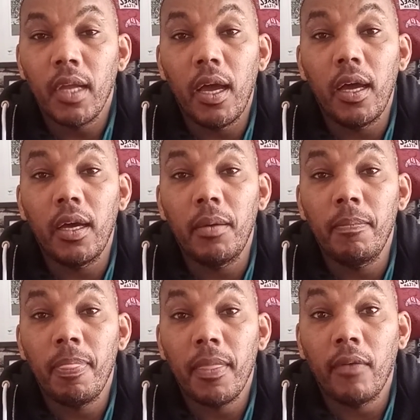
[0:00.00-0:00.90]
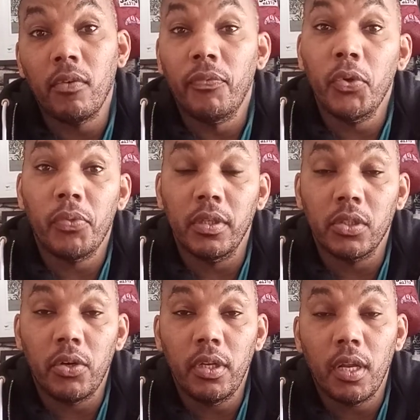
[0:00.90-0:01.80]
I've got a few things
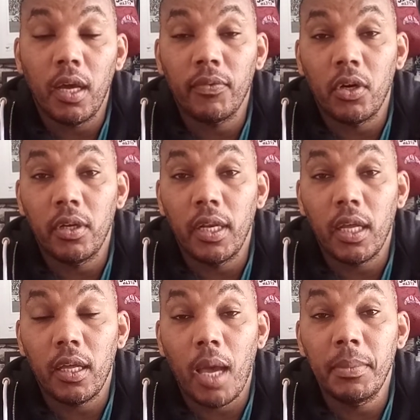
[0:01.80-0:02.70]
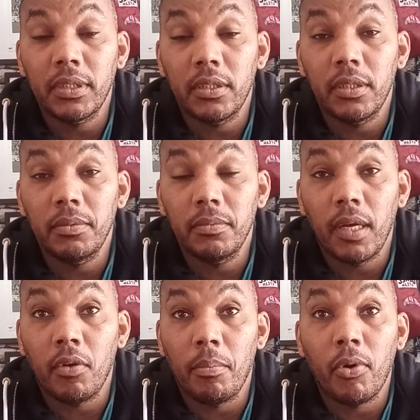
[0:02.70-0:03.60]
going. I've got an amateur and
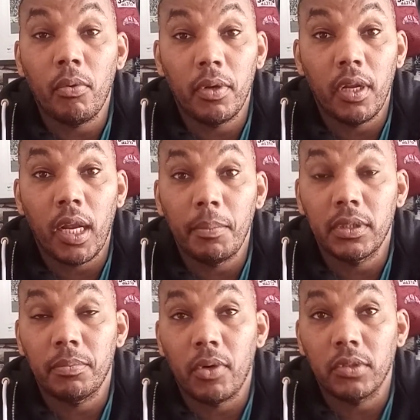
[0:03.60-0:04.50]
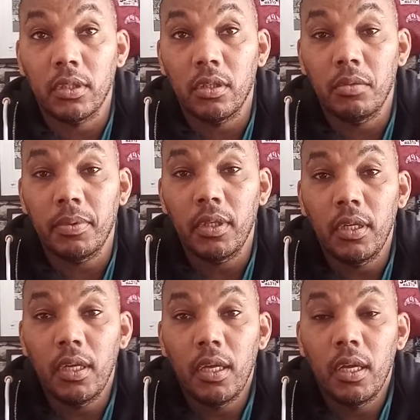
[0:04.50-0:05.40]
I've got pro and amateur boxing club.
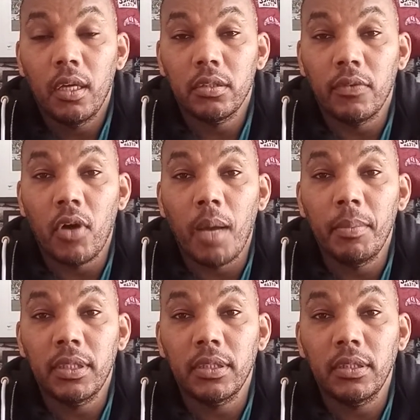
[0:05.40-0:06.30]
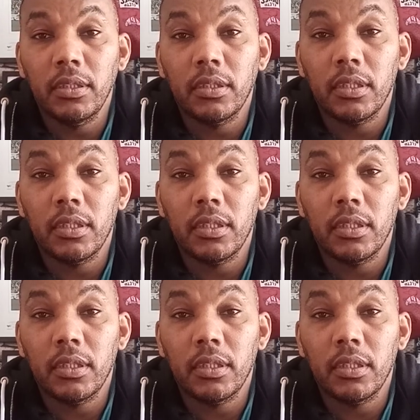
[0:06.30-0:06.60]
So I've got amateurs.